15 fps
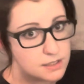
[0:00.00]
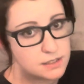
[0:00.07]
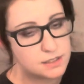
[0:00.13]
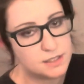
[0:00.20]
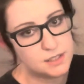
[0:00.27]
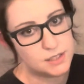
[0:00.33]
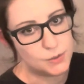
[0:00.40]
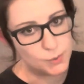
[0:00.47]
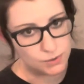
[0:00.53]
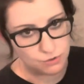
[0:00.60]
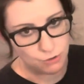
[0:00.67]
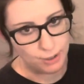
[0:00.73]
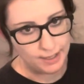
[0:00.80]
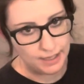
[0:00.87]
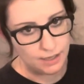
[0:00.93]
because it will
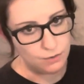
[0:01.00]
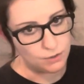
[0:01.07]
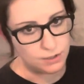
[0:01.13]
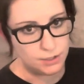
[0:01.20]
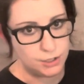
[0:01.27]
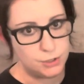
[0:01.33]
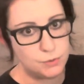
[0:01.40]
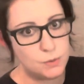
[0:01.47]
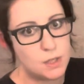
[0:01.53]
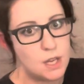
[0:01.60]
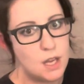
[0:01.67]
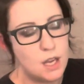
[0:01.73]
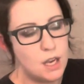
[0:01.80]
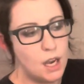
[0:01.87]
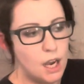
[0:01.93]
dry out on you,
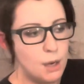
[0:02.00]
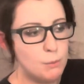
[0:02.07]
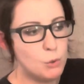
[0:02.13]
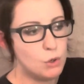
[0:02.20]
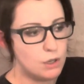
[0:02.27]
or